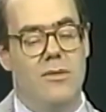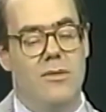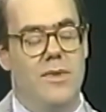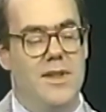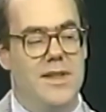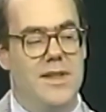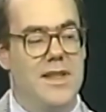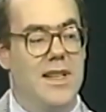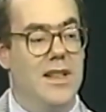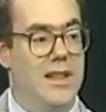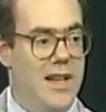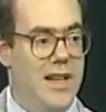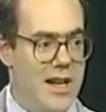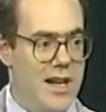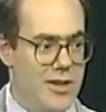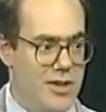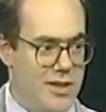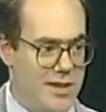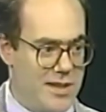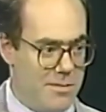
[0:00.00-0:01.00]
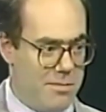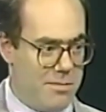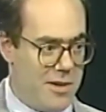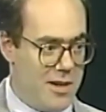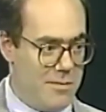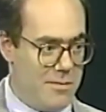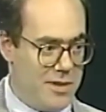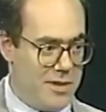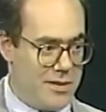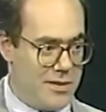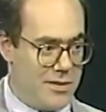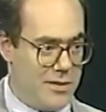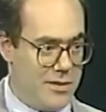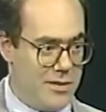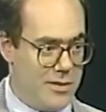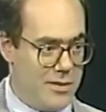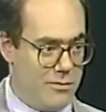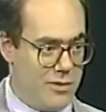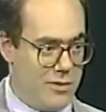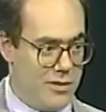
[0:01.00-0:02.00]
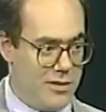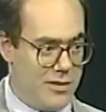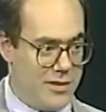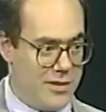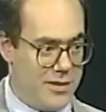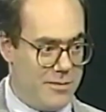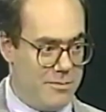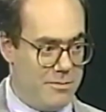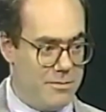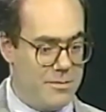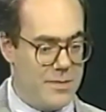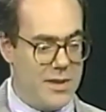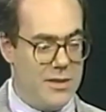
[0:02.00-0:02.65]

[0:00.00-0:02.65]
was the largest department store in the world.